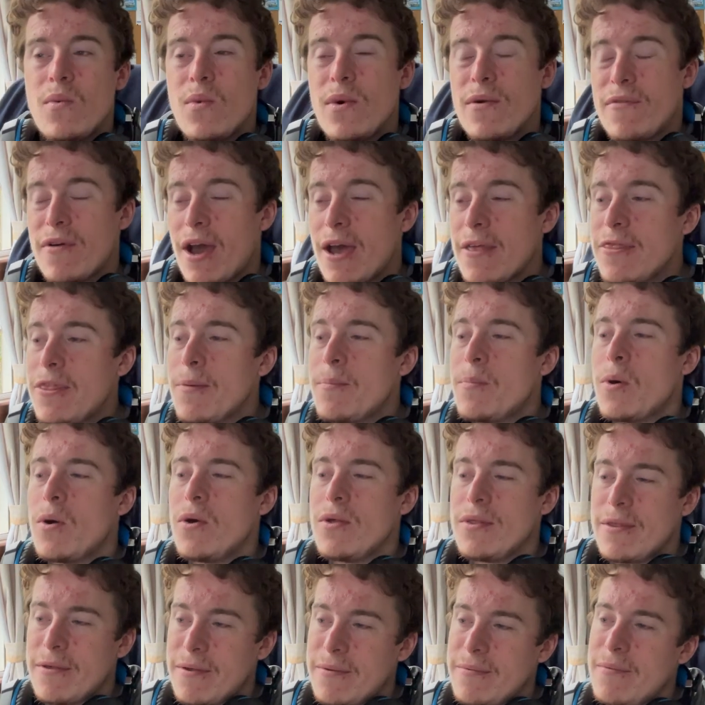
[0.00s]
we've had the
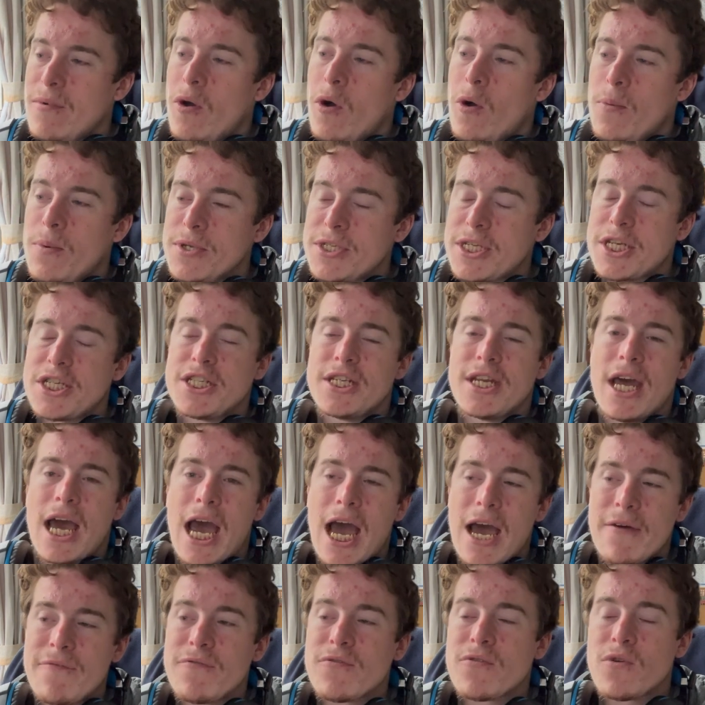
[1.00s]
ball in the opposition
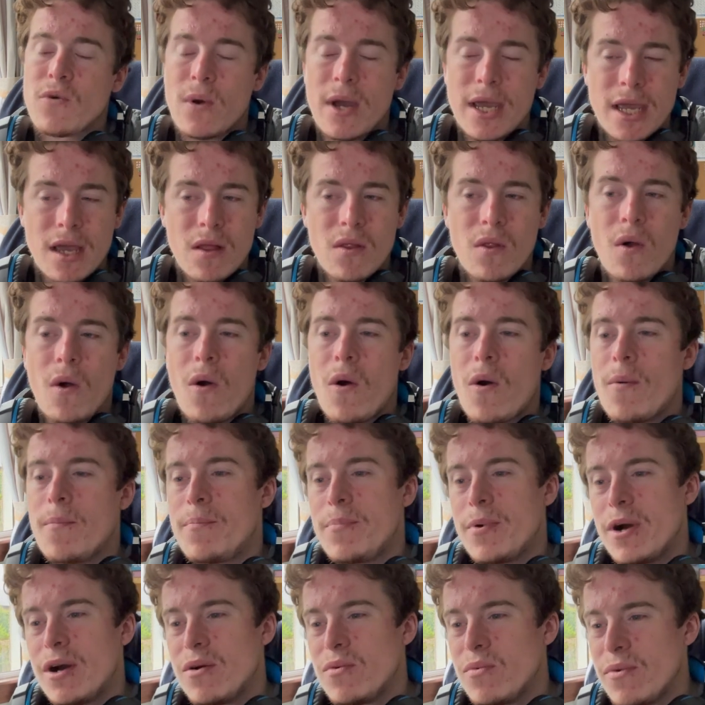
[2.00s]
half quite a lot,
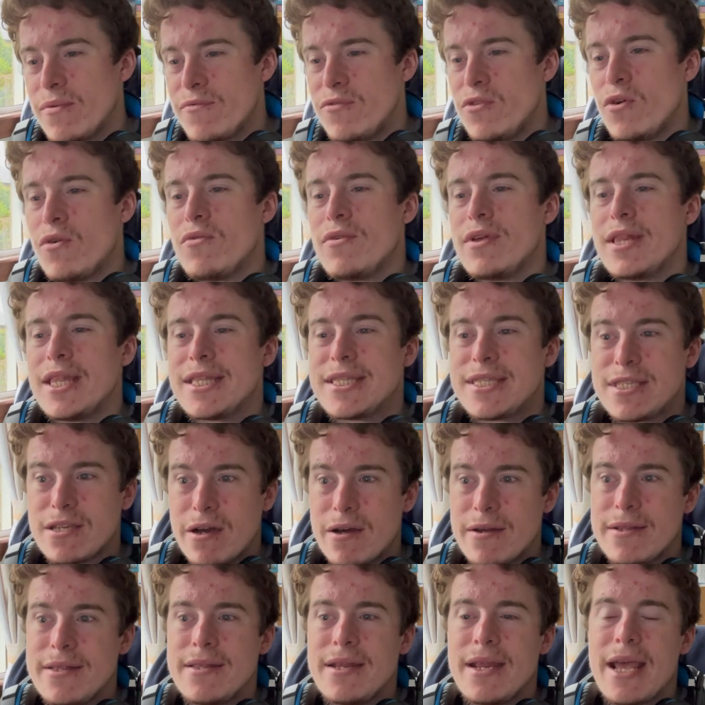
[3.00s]
but we've not really
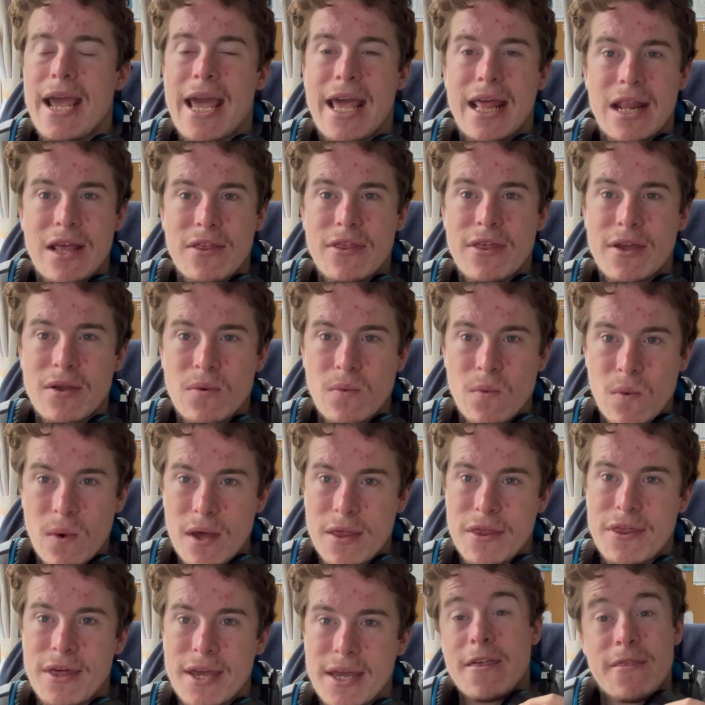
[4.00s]
done anything
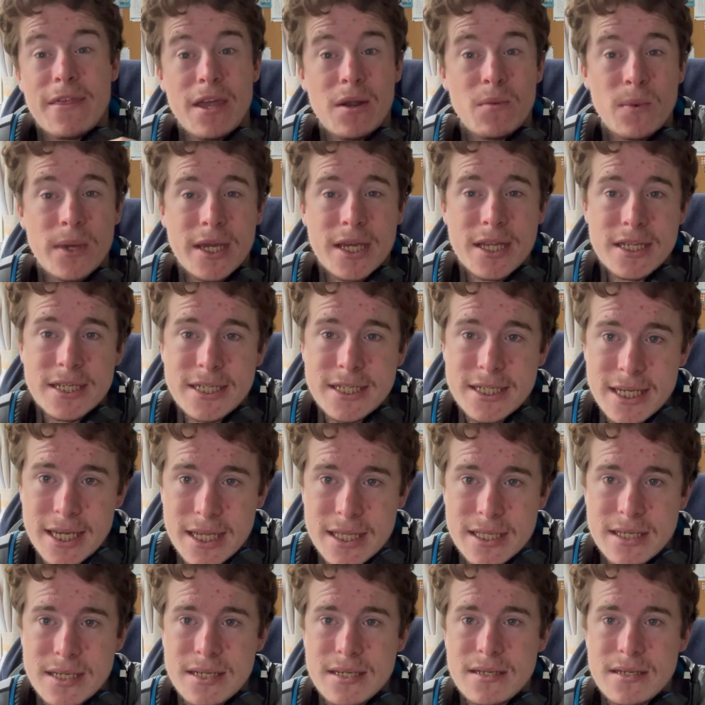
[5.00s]
with it. Then we concede